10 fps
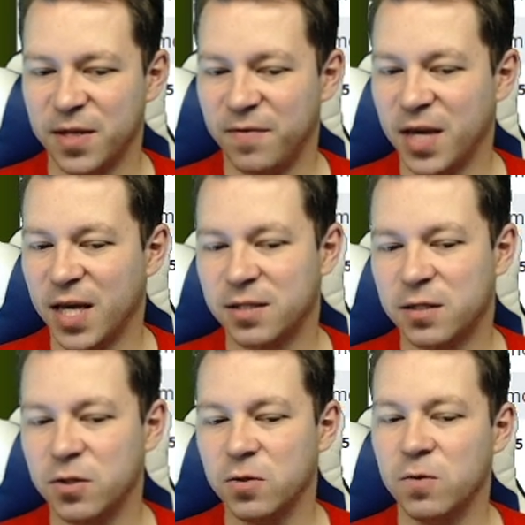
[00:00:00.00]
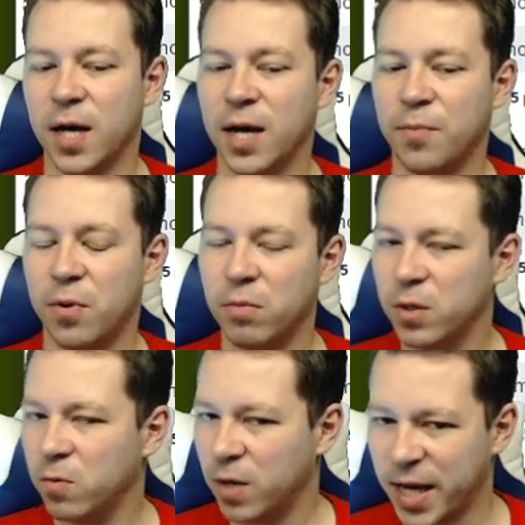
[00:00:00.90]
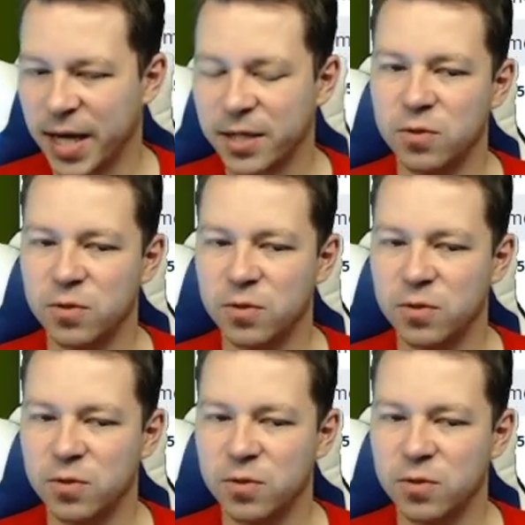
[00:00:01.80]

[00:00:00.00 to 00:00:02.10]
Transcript: If he has two, I probably would like